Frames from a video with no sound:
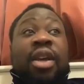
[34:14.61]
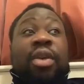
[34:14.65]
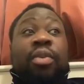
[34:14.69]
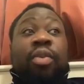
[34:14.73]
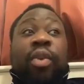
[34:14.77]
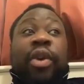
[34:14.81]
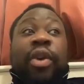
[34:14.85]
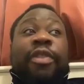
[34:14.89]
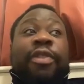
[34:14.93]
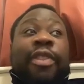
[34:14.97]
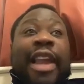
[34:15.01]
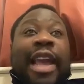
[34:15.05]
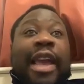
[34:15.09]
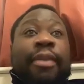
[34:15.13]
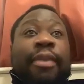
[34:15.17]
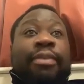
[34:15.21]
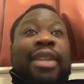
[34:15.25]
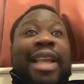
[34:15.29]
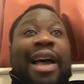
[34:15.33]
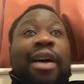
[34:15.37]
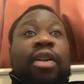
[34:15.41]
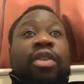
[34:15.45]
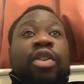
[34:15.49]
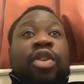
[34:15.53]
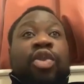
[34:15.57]
We've let him
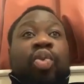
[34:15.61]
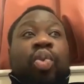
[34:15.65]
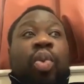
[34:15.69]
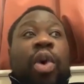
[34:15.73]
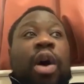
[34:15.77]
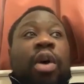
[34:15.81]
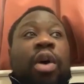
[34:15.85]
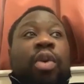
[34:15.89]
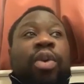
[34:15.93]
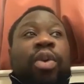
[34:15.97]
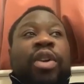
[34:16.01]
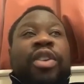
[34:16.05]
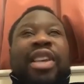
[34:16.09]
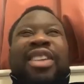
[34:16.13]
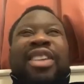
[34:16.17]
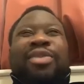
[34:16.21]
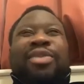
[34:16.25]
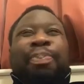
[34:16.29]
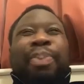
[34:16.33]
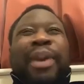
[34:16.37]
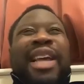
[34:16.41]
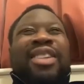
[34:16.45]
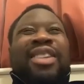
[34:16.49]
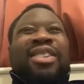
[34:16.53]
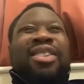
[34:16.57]
down as well. He's
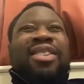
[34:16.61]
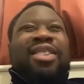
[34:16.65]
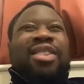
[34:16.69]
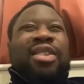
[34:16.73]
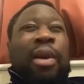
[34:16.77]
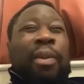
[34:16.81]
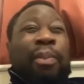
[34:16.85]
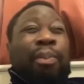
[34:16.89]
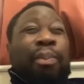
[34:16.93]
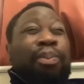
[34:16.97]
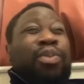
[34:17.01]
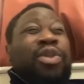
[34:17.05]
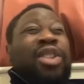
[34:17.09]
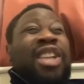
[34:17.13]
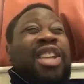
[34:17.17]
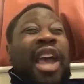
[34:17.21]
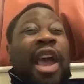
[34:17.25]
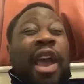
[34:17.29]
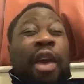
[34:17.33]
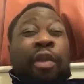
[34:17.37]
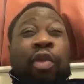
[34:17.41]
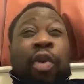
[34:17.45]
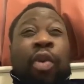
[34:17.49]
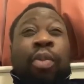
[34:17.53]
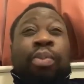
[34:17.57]
played in some
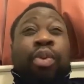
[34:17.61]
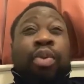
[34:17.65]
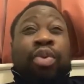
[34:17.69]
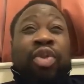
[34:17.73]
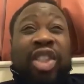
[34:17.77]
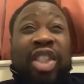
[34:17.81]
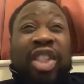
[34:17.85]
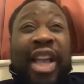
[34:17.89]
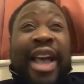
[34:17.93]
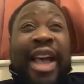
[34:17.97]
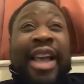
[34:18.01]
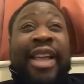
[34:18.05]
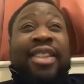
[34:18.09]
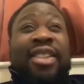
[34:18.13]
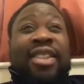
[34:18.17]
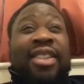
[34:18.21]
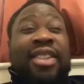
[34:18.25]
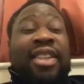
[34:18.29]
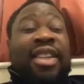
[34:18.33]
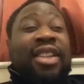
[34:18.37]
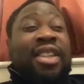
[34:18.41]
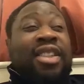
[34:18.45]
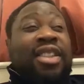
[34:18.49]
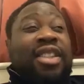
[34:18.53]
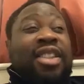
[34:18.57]
terrible sides,
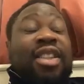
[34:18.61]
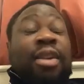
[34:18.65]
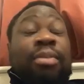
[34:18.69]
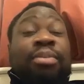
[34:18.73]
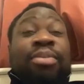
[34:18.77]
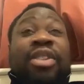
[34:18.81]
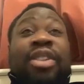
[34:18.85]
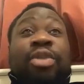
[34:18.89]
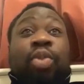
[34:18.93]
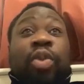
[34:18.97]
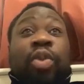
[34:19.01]
some